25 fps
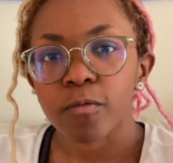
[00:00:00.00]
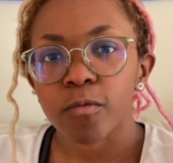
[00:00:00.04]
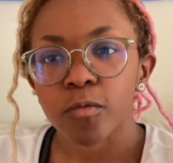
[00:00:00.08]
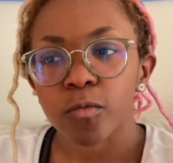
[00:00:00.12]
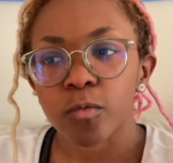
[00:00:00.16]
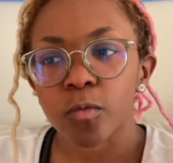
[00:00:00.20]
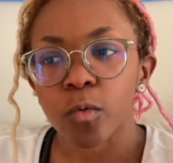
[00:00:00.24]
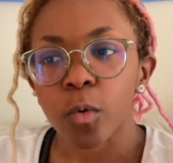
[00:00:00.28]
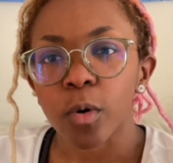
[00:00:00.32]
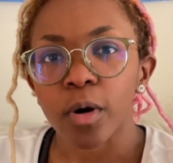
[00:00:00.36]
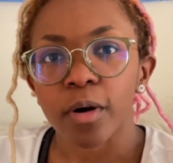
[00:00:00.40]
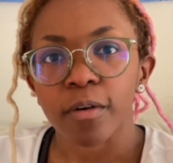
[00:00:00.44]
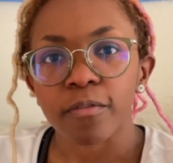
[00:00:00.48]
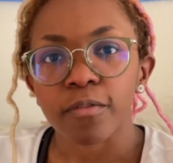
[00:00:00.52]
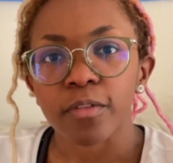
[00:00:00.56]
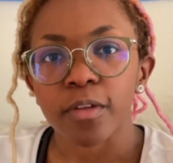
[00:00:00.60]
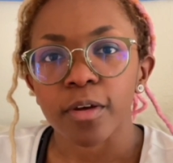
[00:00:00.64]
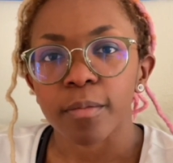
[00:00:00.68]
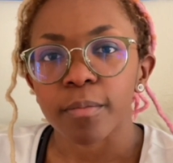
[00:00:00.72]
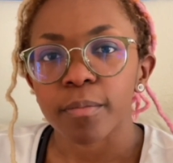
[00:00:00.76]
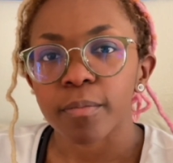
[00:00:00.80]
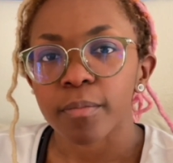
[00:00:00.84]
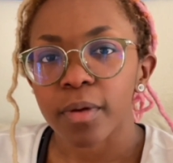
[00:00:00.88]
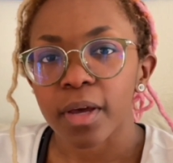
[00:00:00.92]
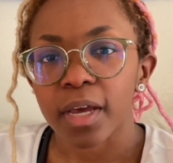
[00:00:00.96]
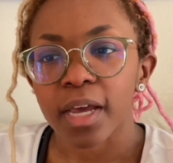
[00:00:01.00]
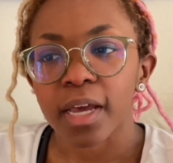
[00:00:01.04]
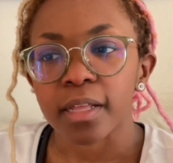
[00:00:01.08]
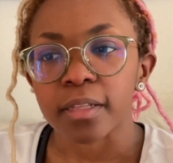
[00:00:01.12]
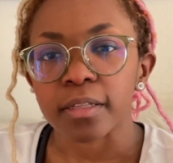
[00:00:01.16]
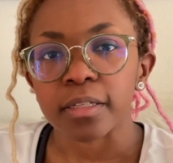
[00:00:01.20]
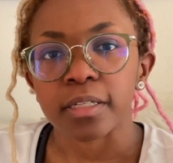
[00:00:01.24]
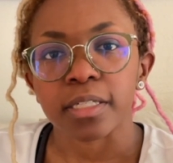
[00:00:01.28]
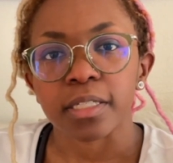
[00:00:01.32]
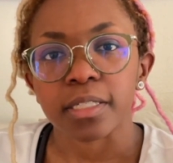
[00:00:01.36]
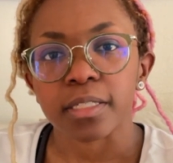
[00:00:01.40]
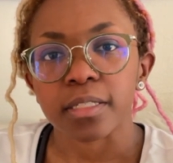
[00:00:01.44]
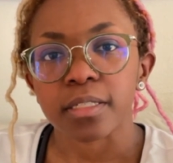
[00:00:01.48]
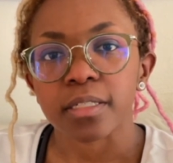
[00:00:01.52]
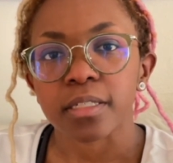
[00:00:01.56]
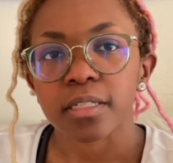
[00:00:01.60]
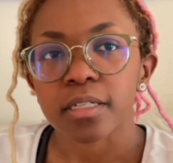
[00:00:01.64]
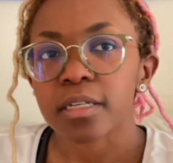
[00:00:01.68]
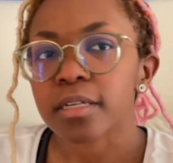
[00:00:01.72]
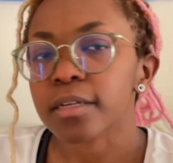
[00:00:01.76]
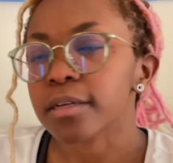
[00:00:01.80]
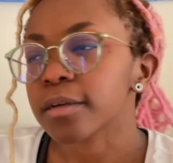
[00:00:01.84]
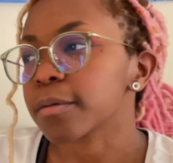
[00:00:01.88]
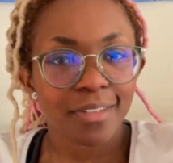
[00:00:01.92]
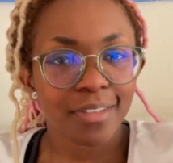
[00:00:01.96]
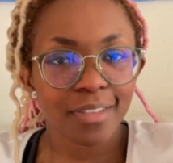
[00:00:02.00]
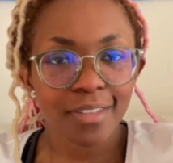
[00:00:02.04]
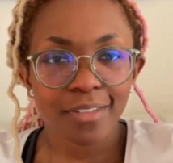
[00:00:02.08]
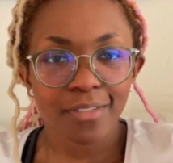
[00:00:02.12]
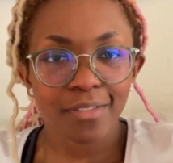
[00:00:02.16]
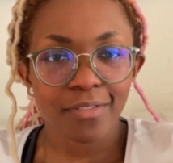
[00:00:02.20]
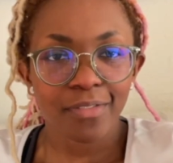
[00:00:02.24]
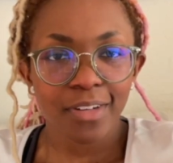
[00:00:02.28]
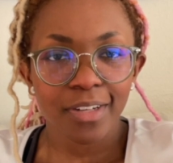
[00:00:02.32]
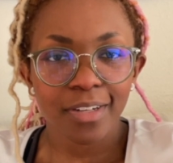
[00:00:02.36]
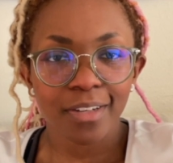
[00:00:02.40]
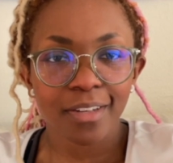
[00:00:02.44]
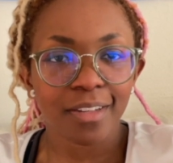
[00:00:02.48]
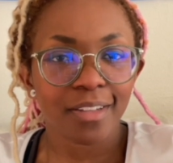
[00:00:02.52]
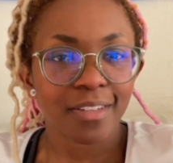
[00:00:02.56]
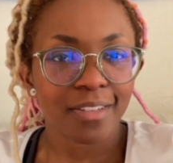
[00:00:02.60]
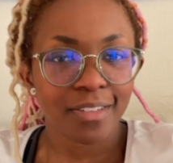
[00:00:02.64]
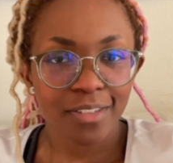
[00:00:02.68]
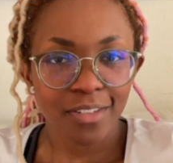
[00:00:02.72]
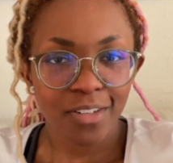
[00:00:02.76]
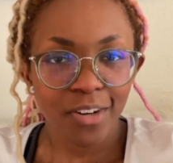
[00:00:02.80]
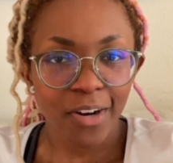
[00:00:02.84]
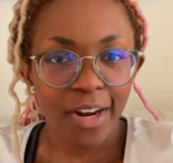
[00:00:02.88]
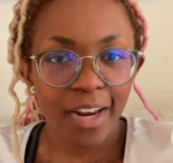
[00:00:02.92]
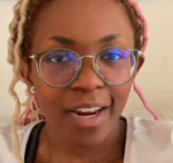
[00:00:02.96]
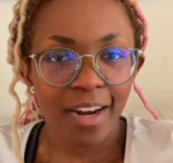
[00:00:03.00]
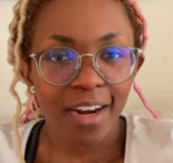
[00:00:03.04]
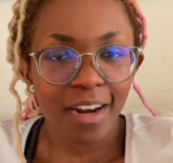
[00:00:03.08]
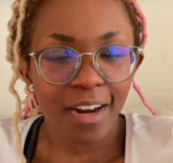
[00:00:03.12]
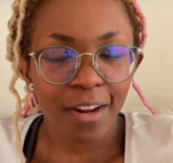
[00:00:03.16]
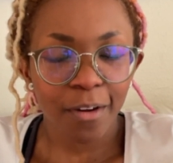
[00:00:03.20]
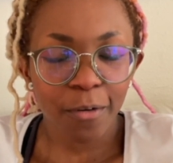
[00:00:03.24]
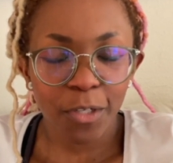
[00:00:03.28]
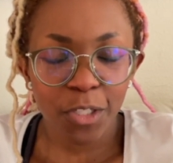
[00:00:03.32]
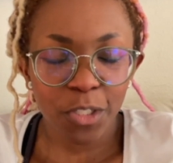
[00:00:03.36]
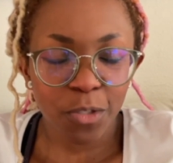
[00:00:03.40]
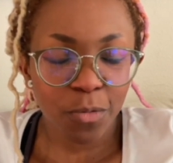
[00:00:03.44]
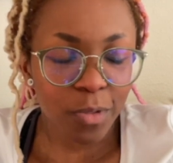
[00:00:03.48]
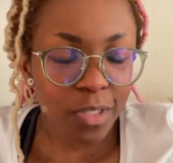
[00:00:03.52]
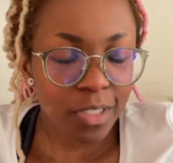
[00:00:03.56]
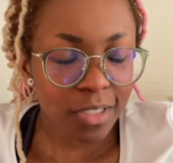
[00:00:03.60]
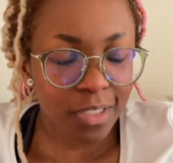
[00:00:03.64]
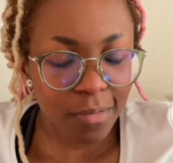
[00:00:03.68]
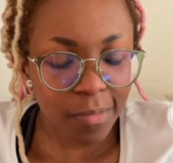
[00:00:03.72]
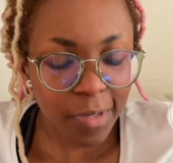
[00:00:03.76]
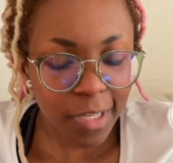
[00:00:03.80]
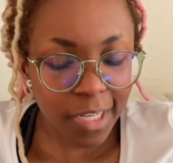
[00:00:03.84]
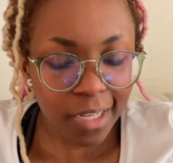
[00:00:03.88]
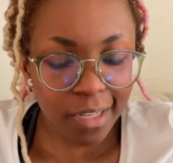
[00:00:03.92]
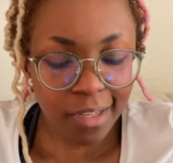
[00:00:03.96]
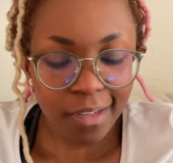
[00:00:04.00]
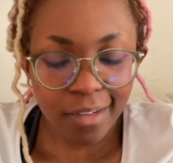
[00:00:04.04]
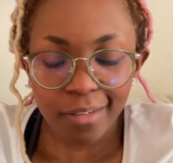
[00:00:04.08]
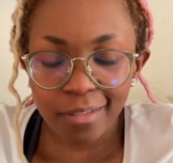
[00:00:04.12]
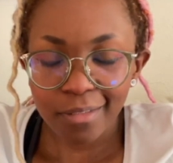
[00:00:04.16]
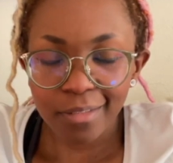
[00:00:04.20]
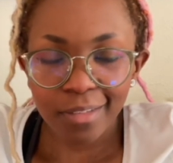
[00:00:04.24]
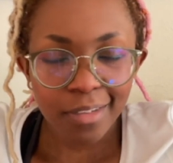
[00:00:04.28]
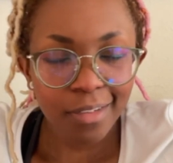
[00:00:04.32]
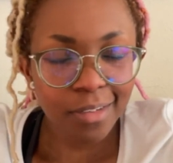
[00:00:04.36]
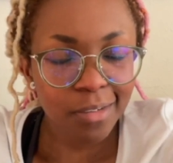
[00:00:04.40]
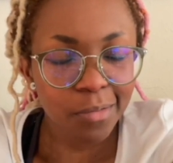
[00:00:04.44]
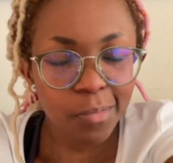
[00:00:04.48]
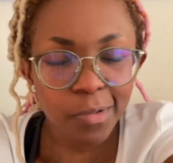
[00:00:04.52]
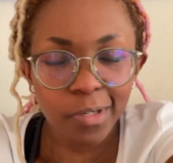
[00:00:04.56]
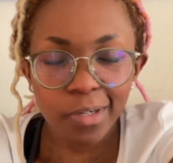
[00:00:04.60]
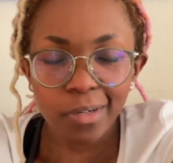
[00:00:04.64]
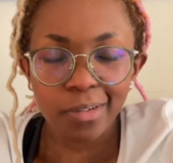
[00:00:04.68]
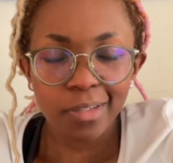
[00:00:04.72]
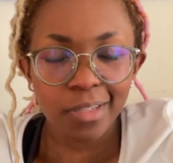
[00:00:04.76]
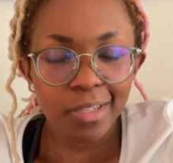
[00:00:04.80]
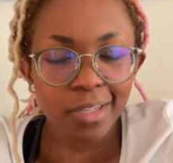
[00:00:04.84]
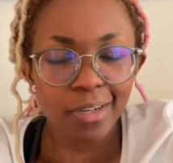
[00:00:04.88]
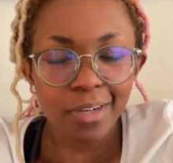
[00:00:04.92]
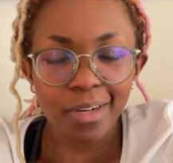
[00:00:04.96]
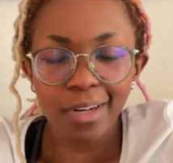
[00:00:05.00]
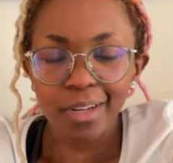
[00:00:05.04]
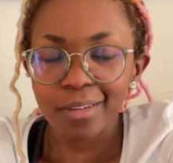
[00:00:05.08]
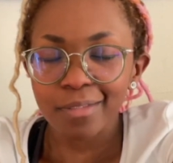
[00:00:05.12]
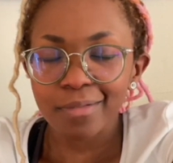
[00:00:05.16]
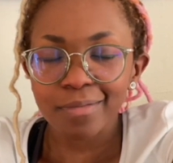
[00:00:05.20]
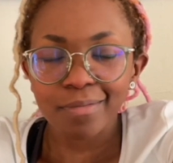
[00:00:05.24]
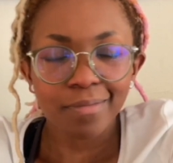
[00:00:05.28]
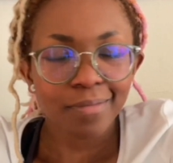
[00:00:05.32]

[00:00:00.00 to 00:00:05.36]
4 of them at least. This is fun, and this is great, and I just wanted to make it, you know, put it on the internet